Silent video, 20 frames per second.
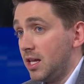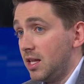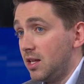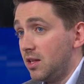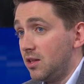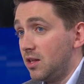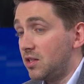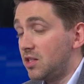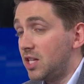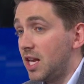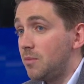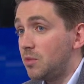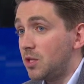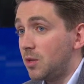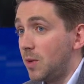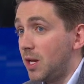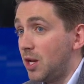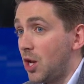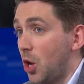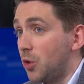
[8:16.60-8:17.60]
there seems
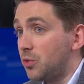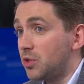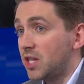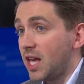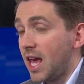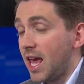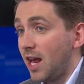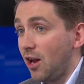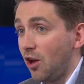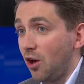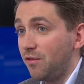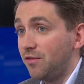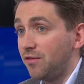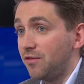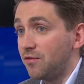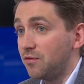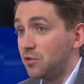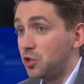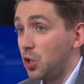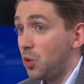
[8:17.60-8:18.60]
to be no tail off.
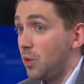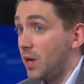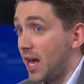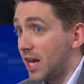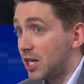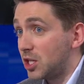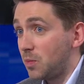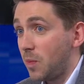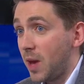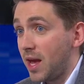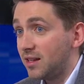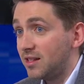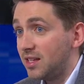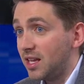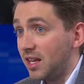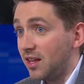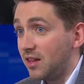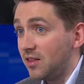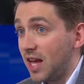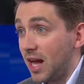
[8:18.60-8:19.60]
Do we expect
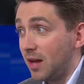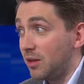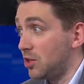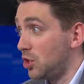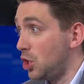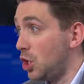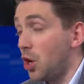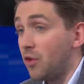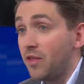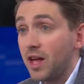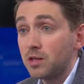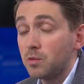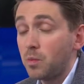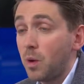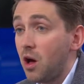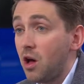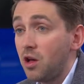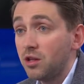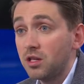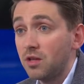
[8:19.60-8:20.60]
it? That, you know, that's
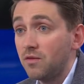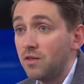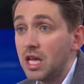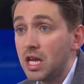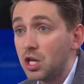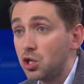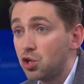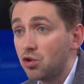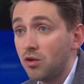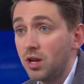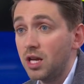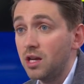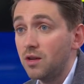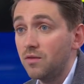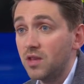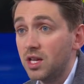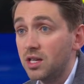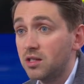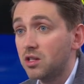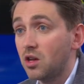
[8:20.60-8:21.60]
part of the intrigue
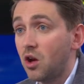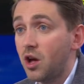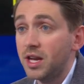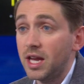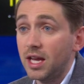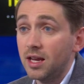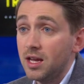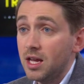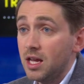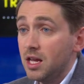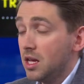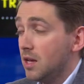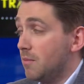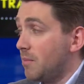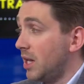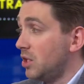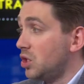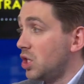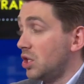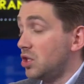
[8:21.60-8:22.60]
of this signing. Yeah.
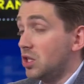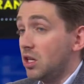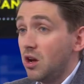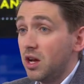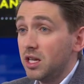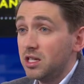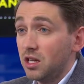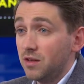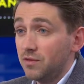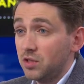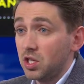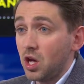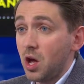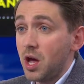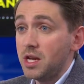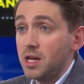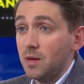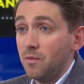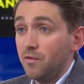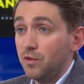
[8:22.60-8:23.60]
Manchester United have
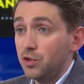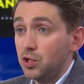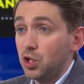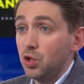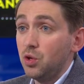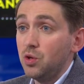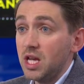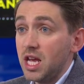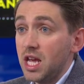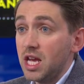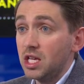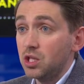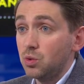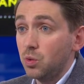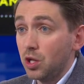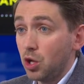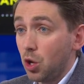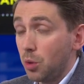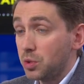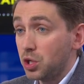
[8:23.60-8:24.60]
signed him for 2 years
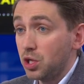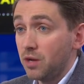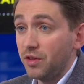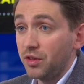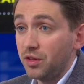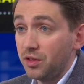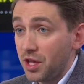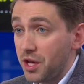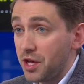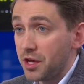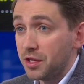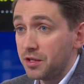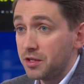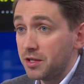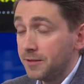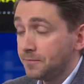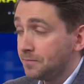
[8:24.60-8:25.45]
with an option of a third.